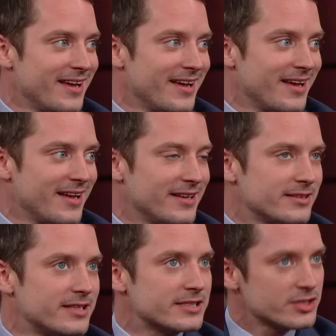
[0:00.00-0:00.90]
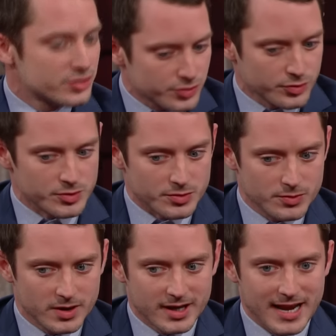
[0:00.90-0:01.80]
movies. This is
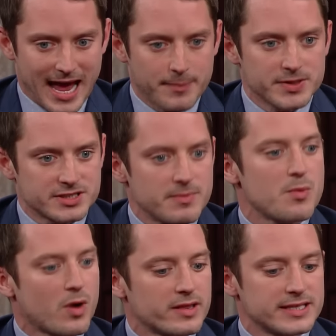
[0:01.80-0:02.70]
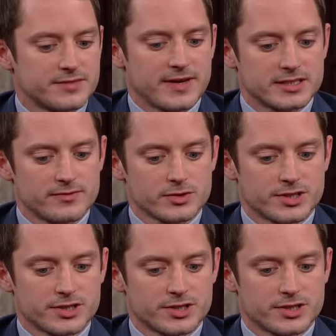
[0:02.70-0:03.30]
true. It happens to be one of these festivals,